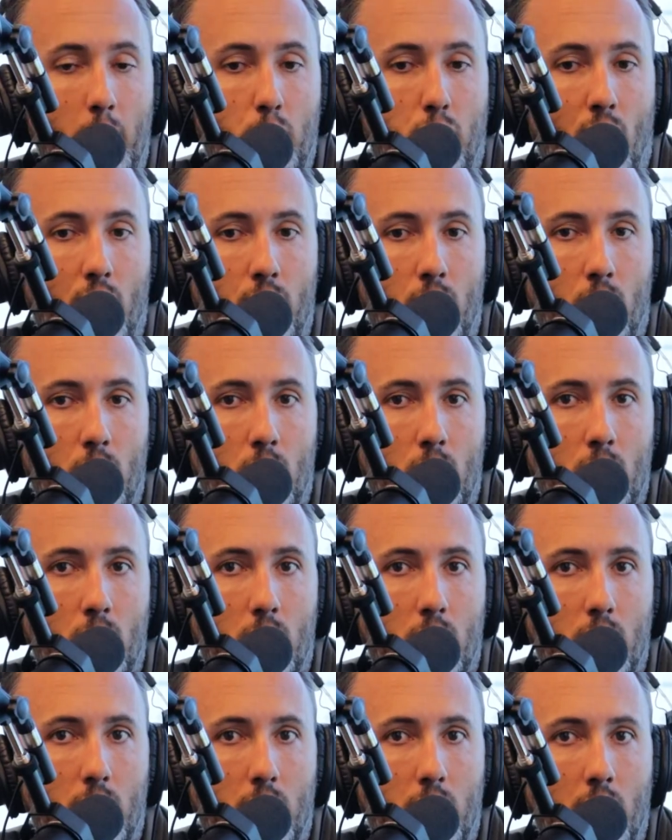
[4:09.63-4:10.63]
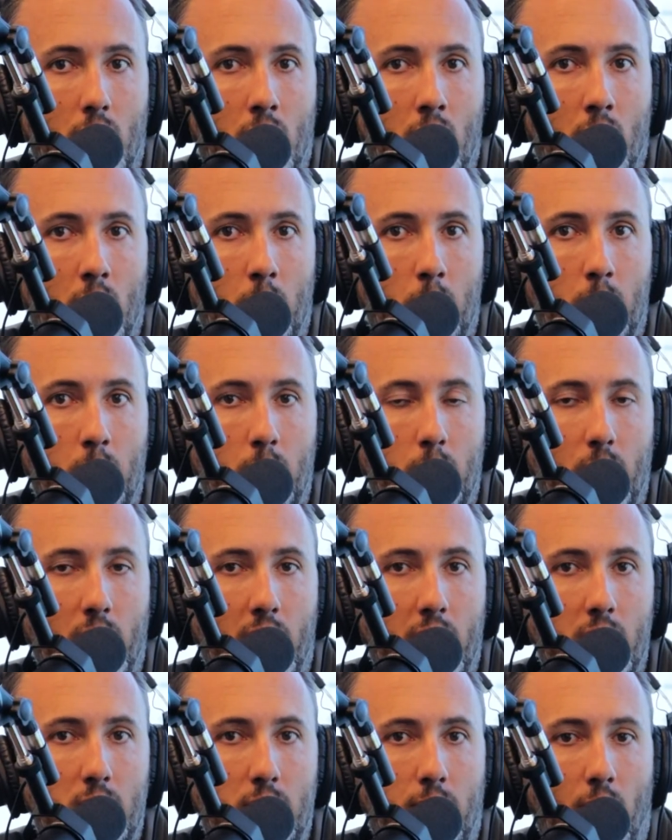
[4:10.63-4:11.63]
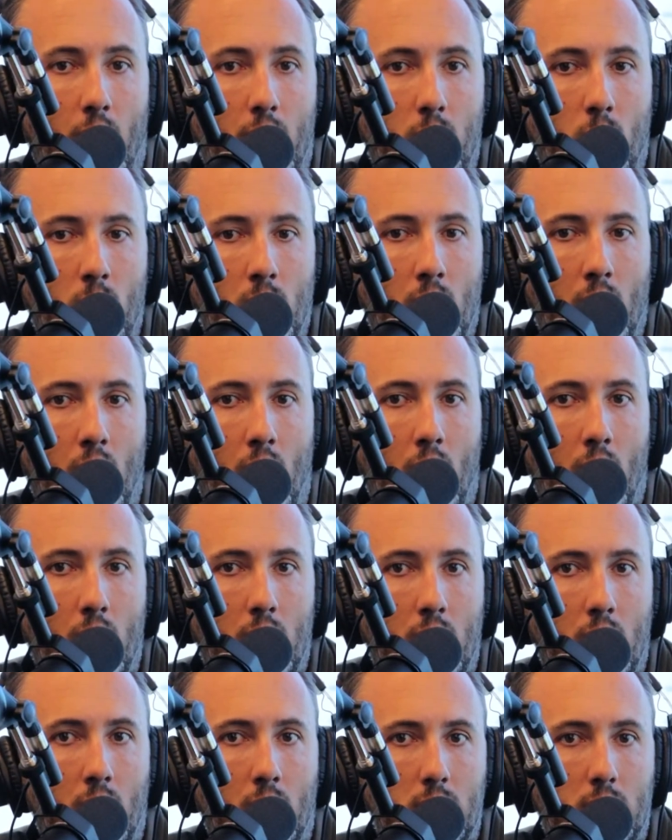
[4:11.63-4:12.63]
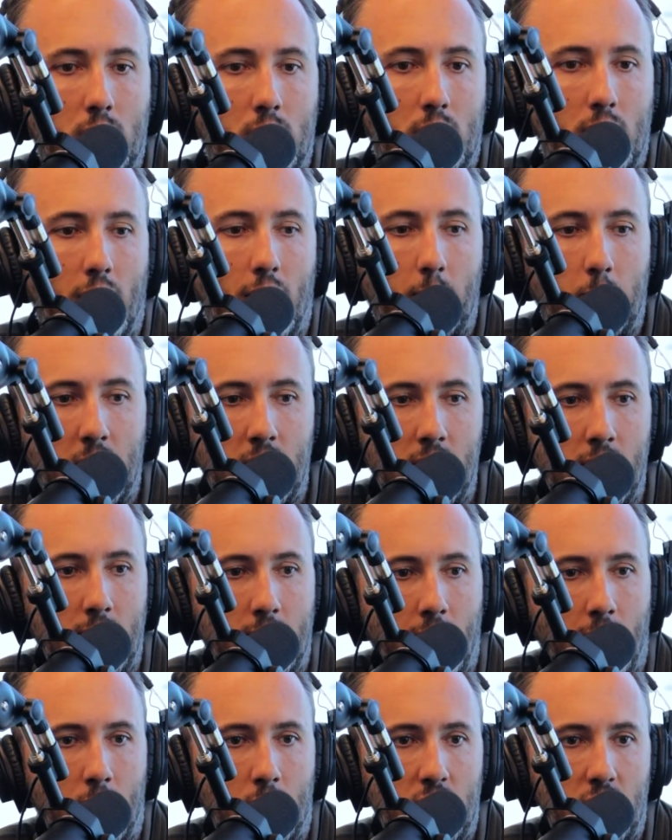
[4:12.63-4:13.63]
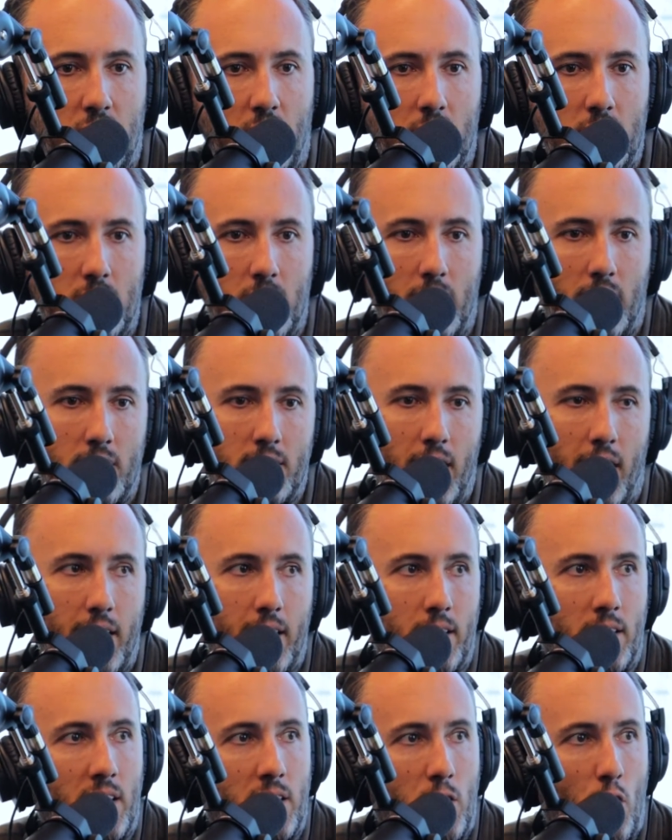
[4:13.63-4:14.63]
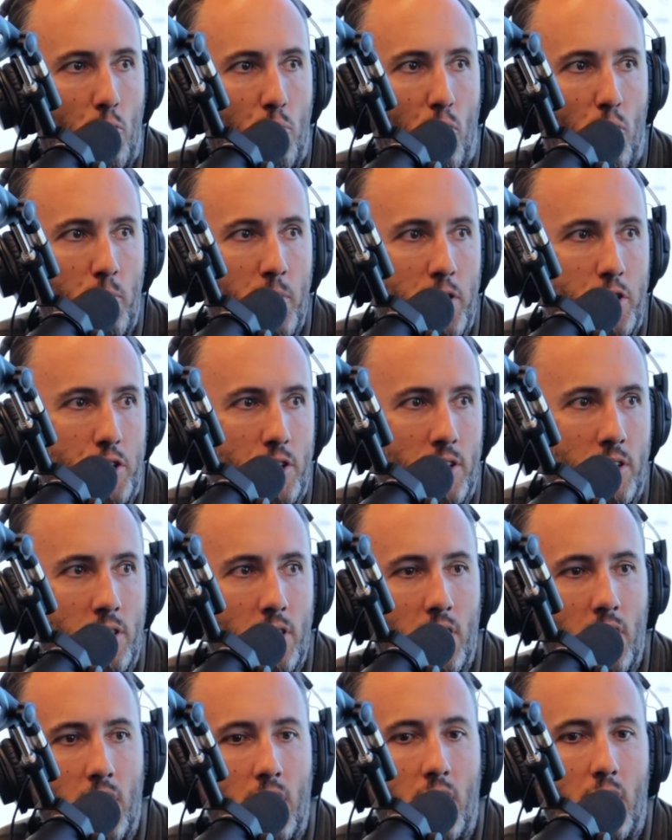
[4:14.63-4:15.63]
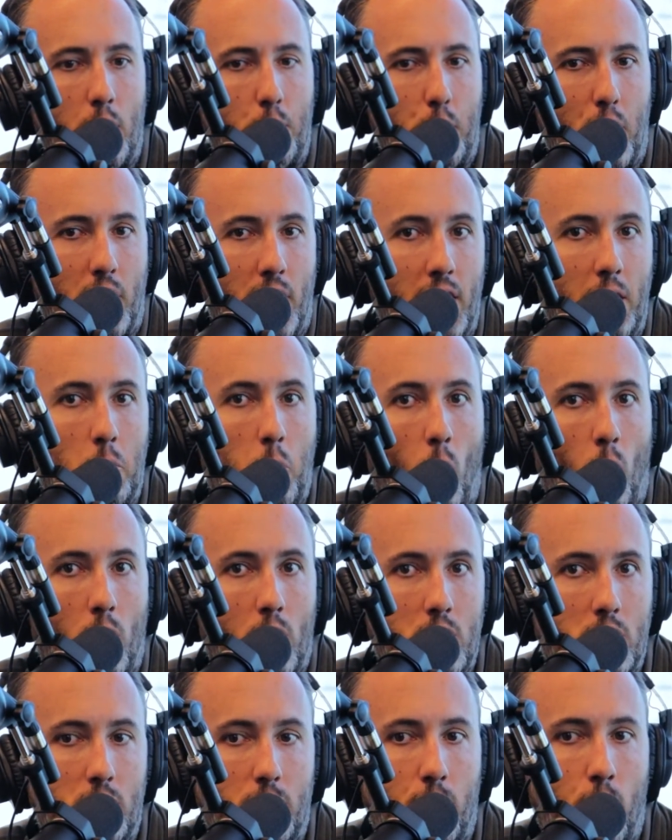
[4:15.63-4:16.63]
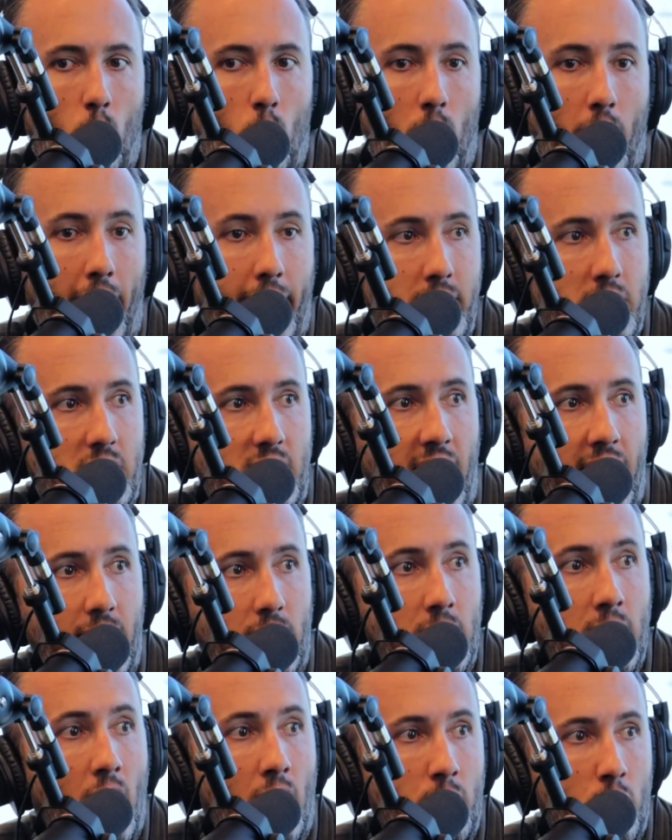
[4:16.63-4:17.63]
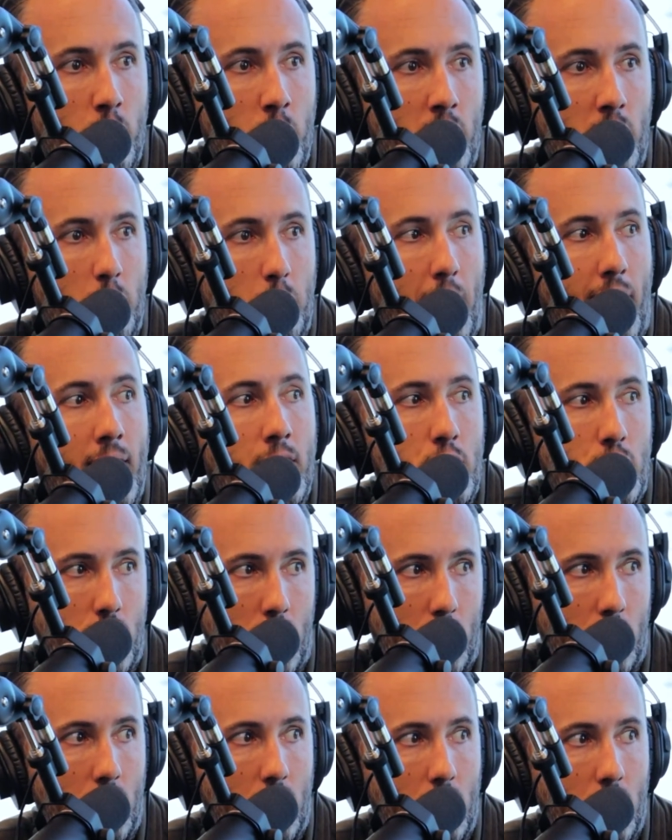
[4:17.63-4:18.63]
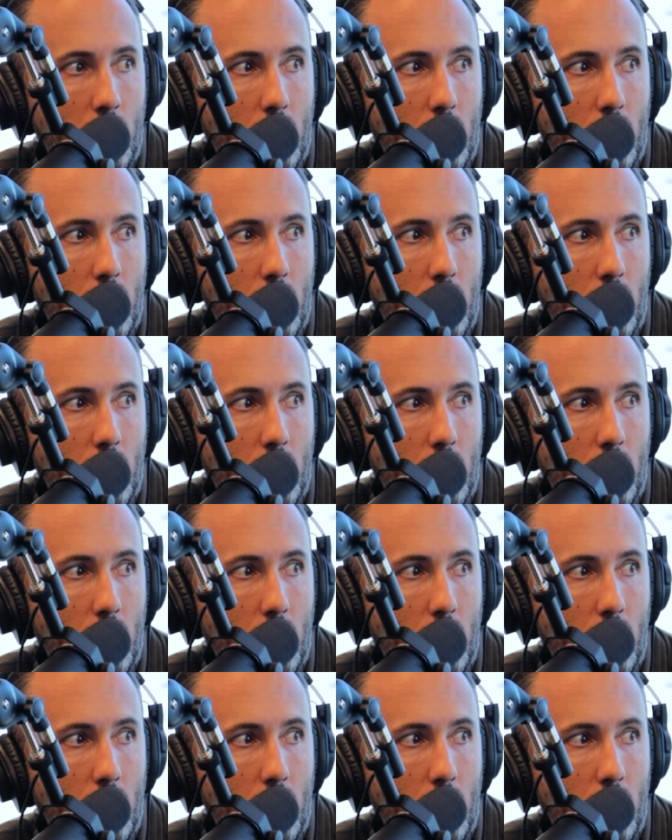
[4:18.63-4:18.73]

brother, his father-in-law, and I'll keep the details fuzzy because I didn't get their permission, but he works for a state government pension,